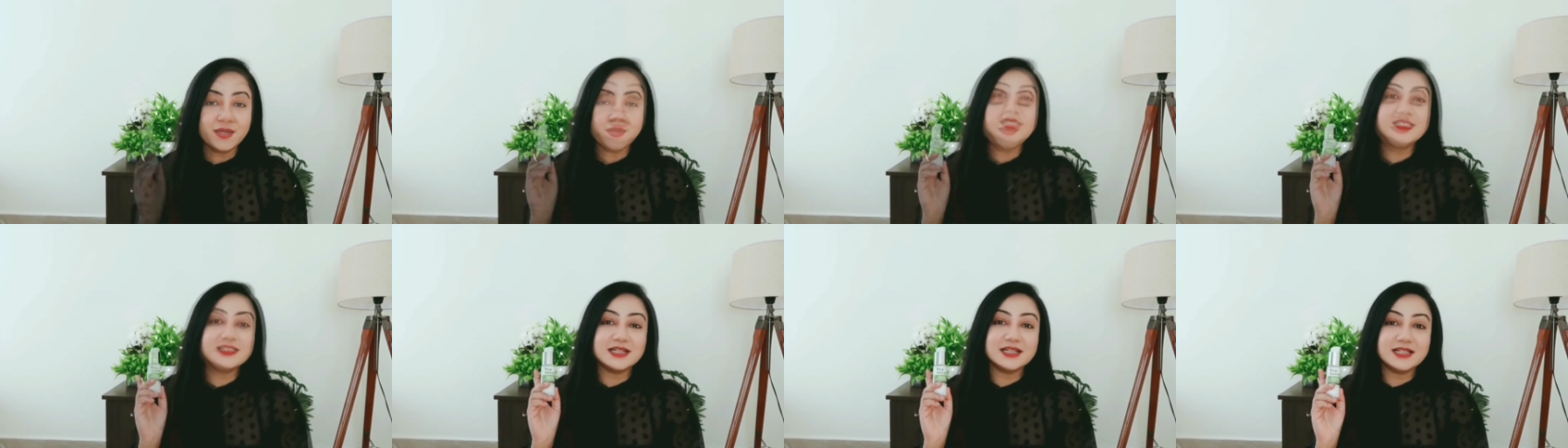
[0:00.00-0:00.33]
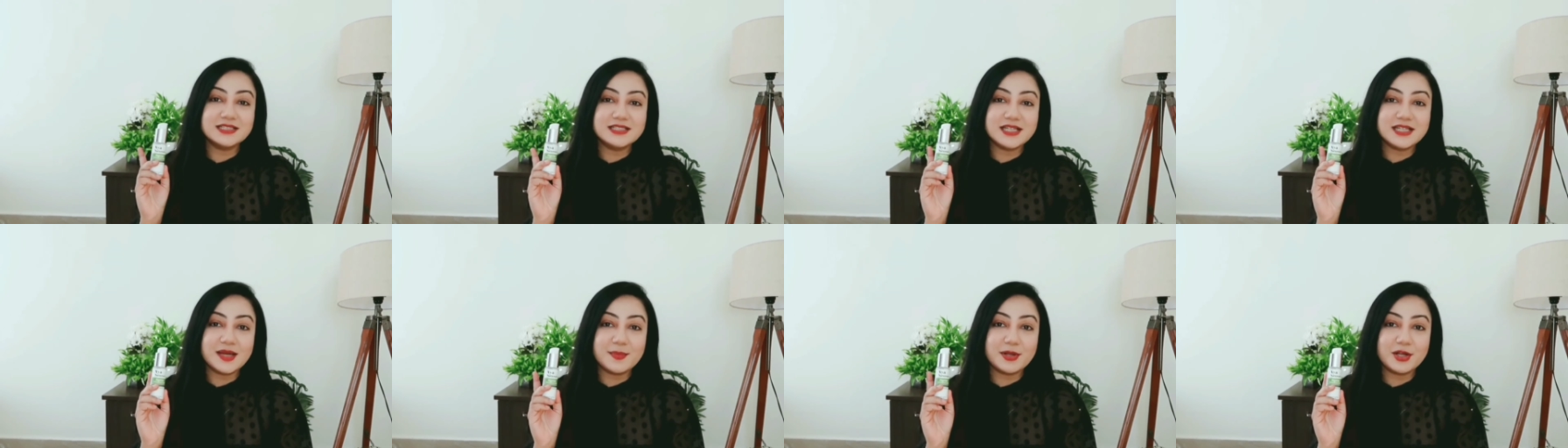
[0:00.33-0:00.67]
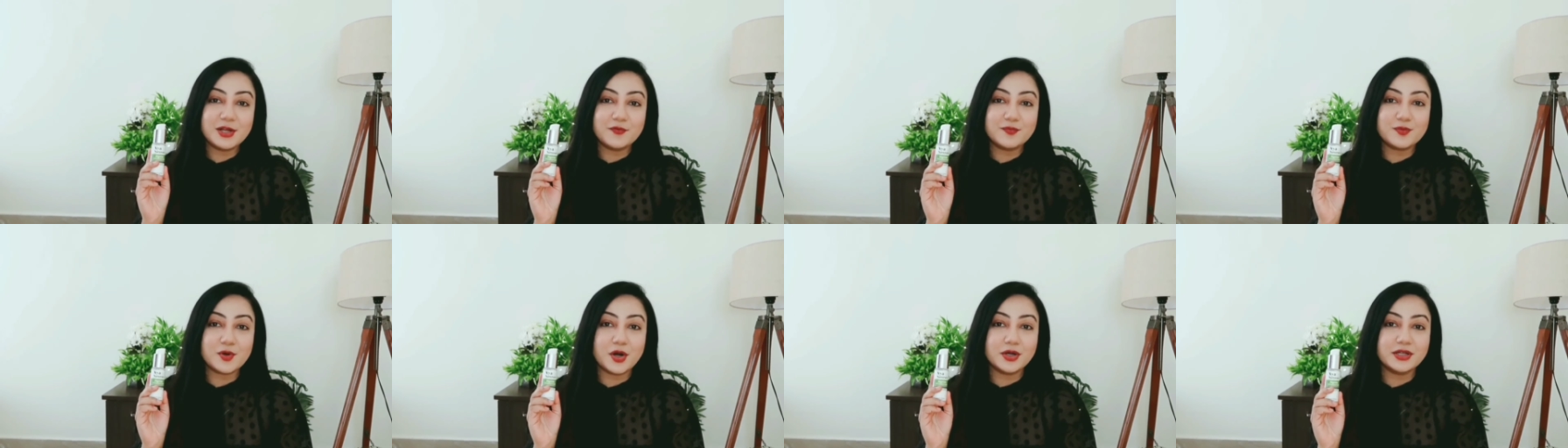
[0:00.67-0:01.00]
This 30 ml
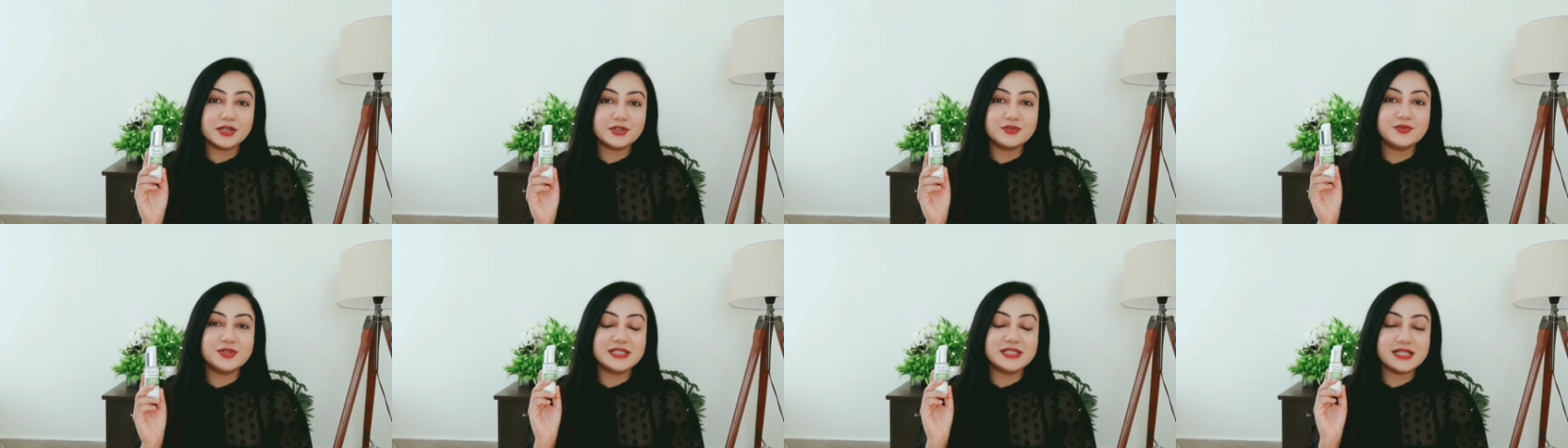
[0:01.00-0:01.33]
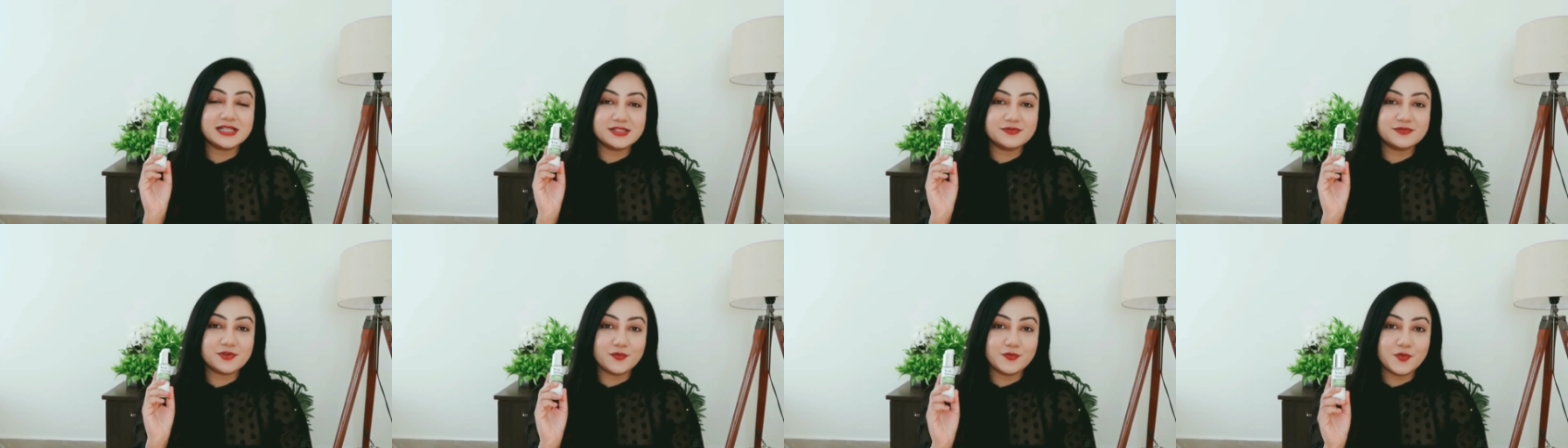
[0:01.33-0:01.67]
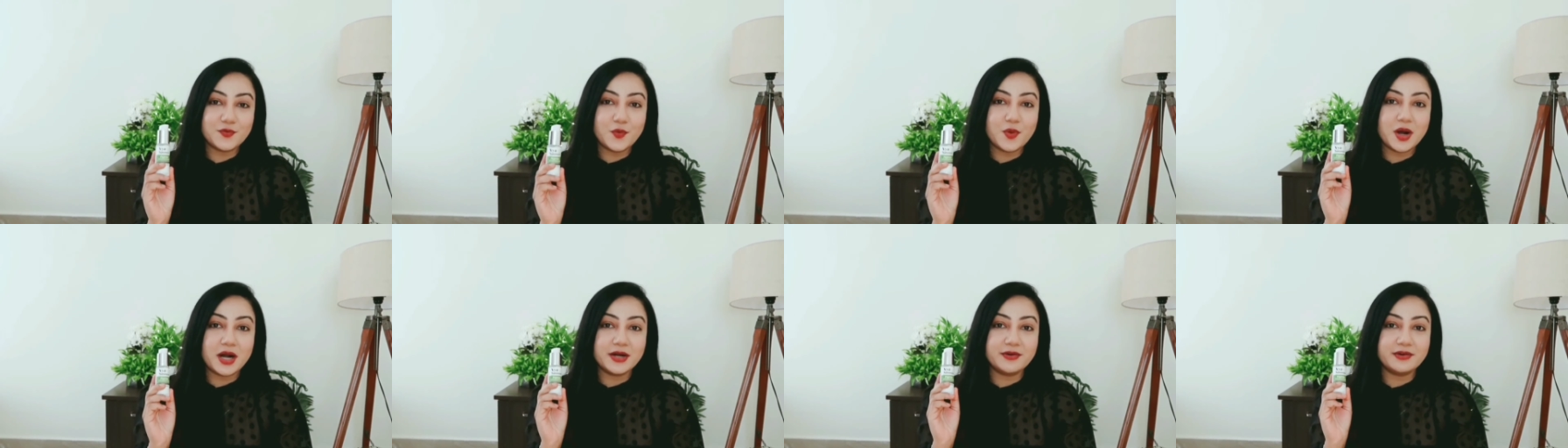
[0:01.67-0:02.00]
of product retails for
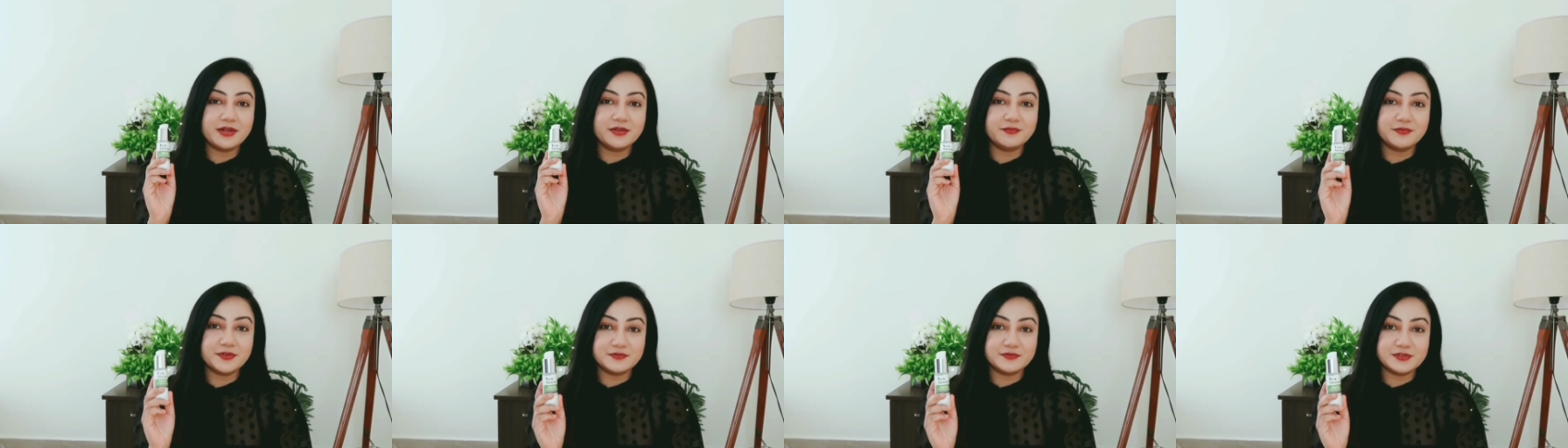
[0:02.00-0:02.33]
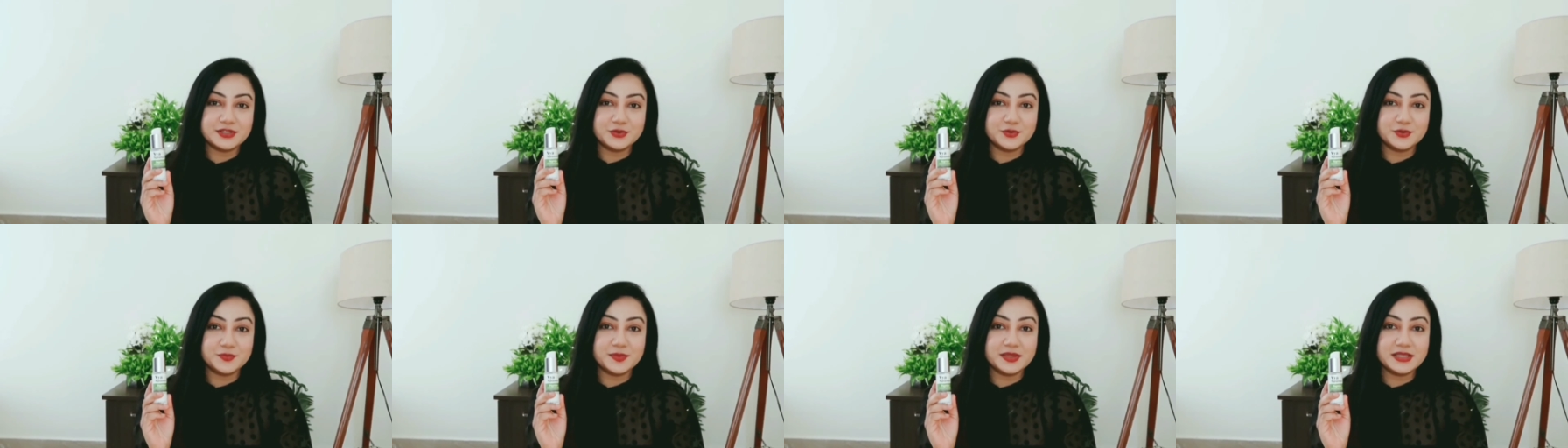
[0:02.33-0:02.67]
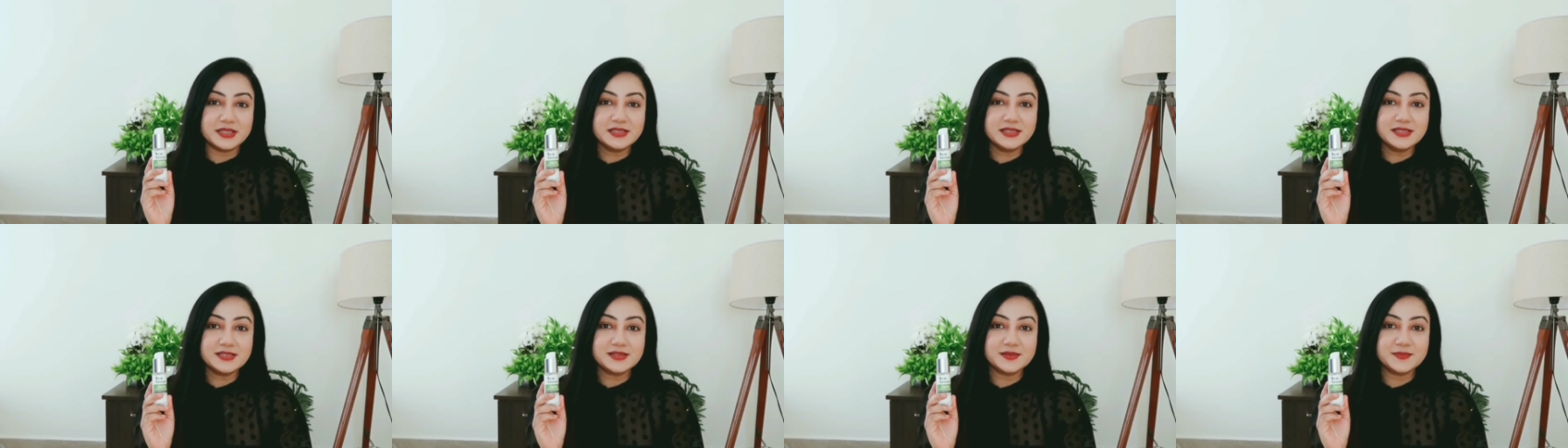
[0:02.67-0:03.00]
450
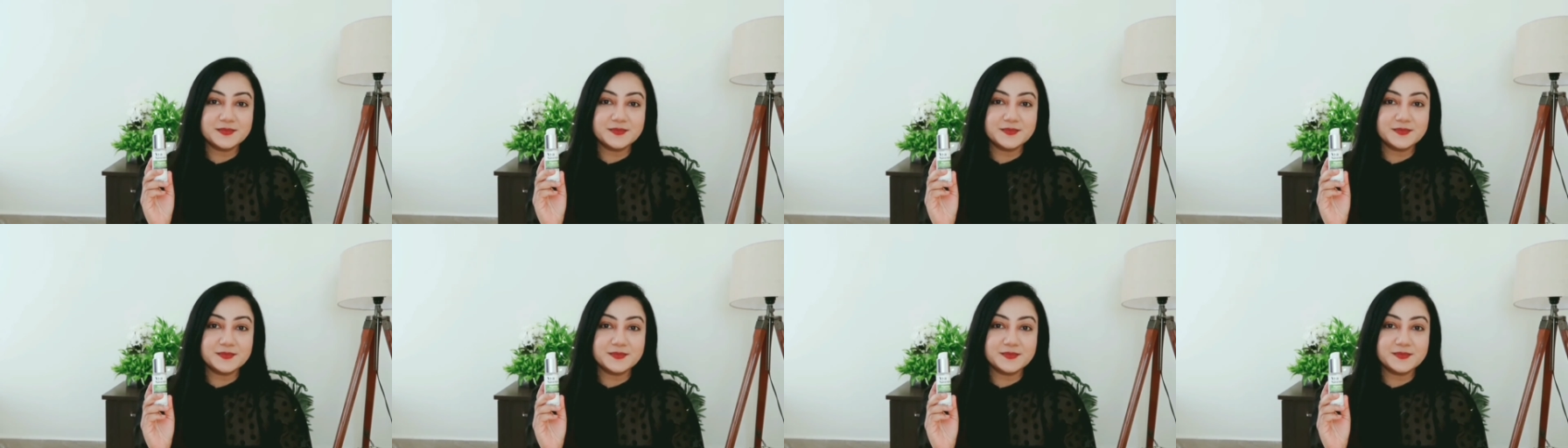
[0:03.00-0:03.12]
rupees.